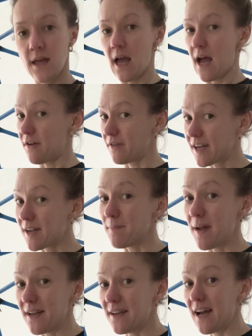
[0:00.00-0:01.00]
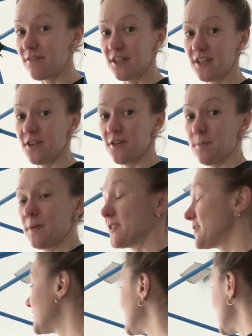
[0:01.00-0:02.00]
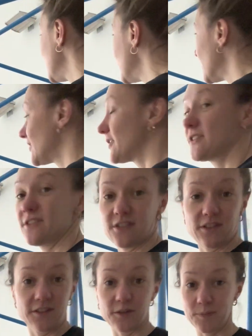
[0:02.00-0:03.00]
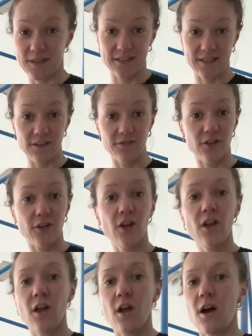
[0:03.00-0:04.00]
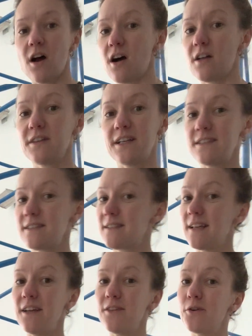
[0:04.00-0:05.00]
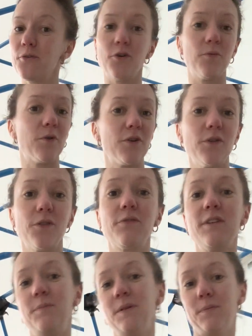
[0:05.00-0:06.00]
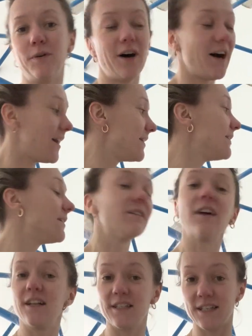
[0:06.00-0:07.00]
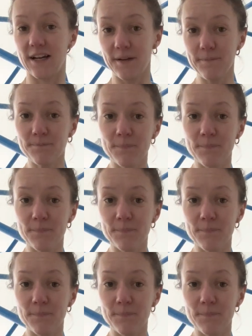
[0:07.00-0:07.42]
I recommend having another person in here. It's a little bit safer. Let's say though, no more than 3 people on here at a time.